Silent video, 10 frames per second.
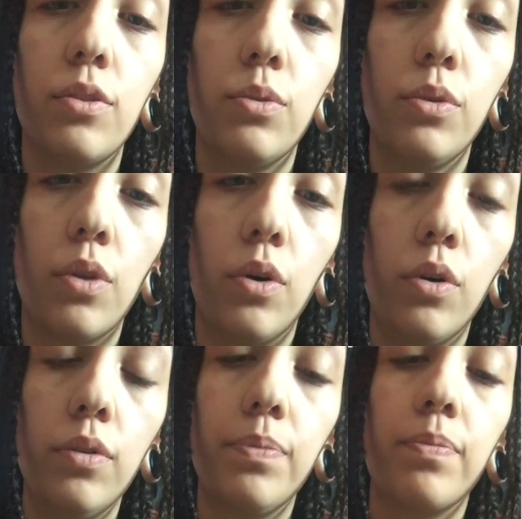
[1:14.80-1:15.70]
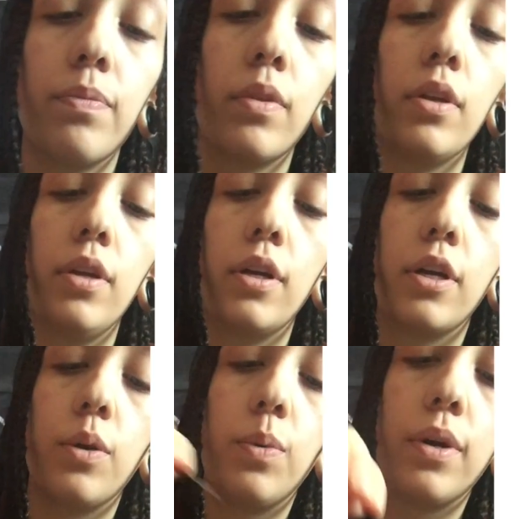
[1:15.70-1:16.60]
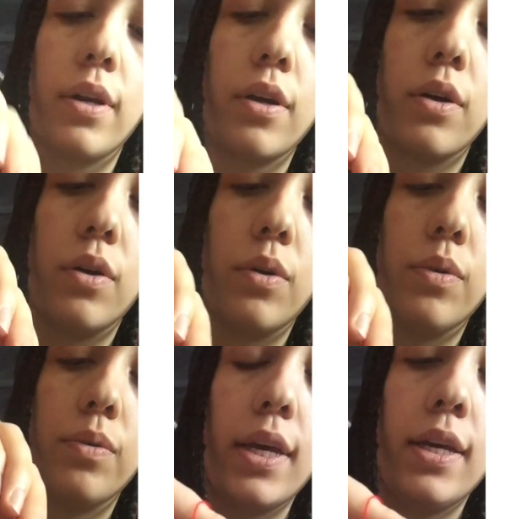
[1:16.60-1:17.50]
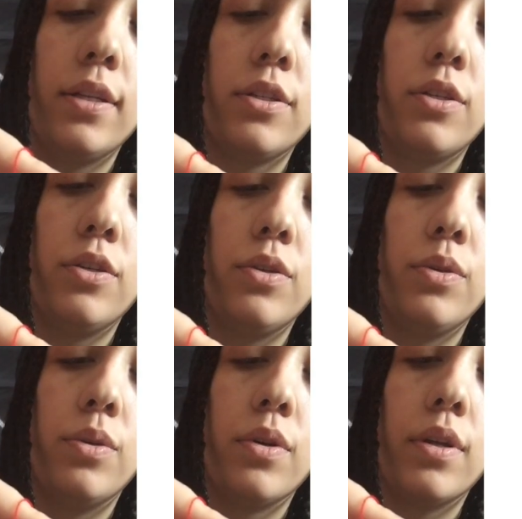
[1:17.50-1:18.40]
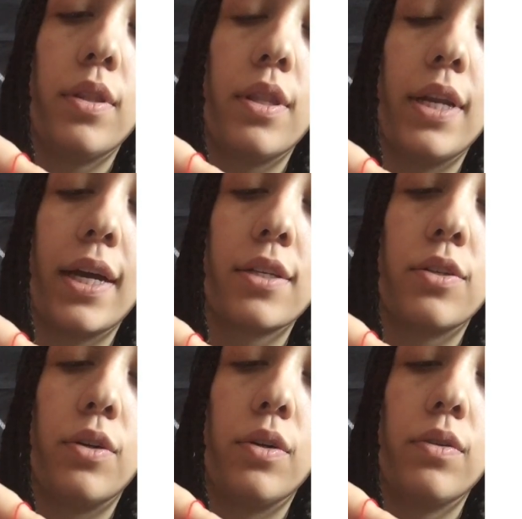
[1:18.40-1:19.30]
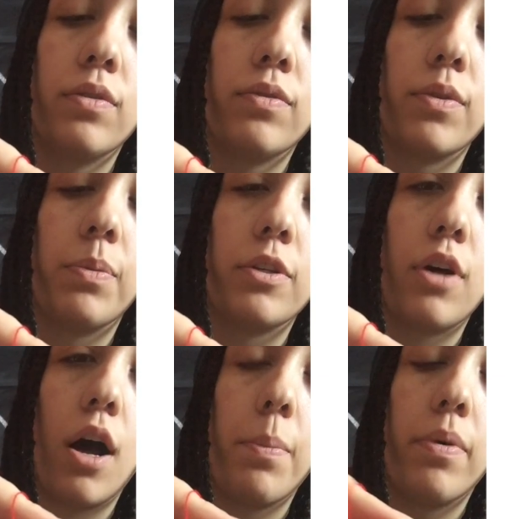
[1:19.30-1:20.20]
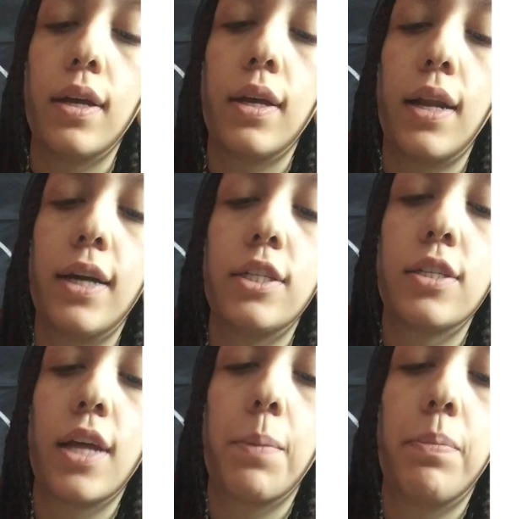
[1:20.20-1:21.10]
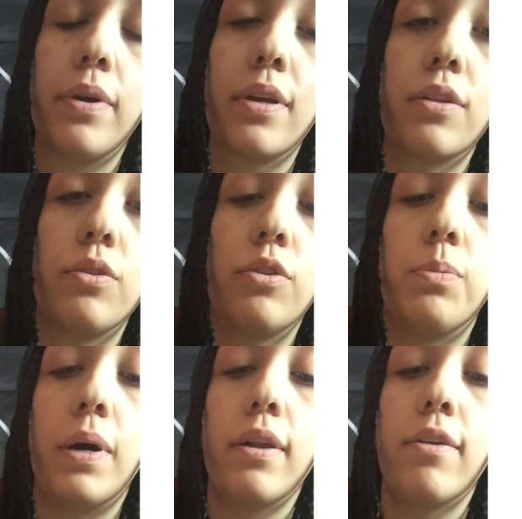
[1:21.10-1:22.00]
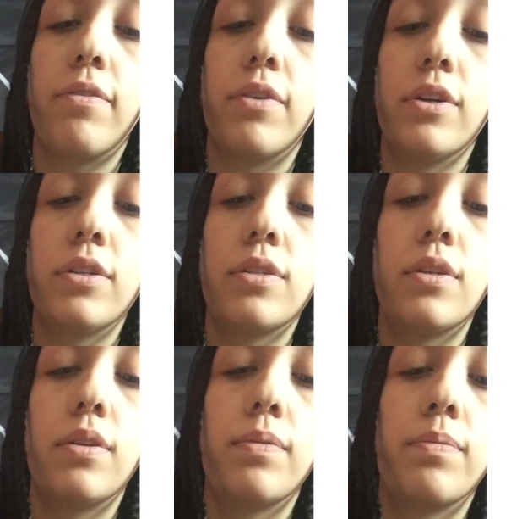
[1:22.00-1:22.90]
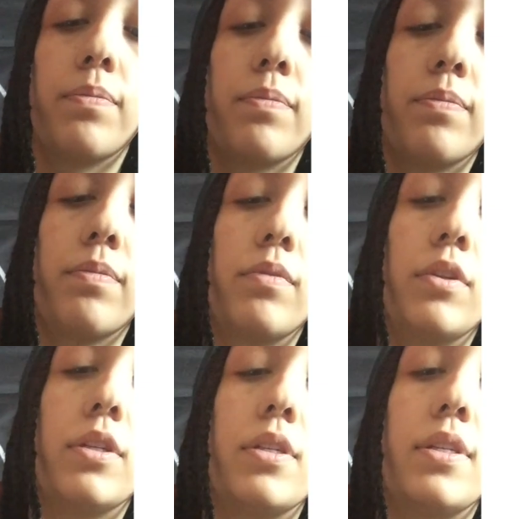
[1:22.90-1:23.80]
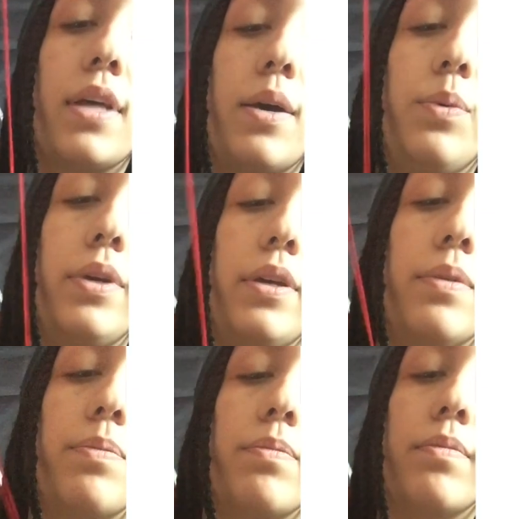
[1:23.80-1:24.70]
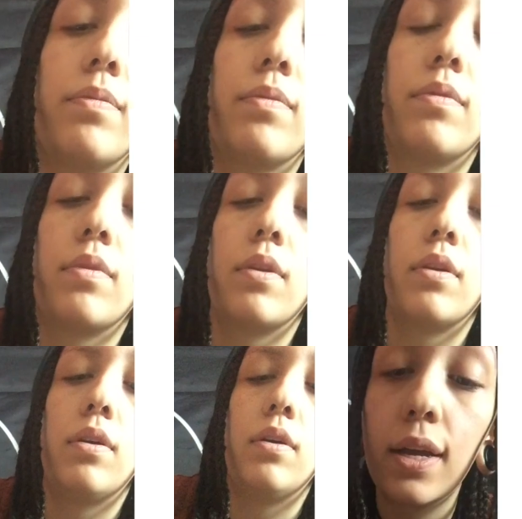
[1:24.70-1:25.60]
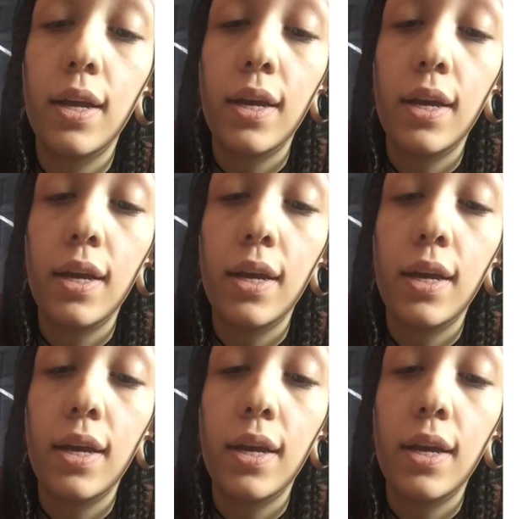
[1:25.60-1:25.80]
through the hole, you're going to want to go into the next hole from the top. And I just like putting it through the button at first, just so that when you put it through the fabric,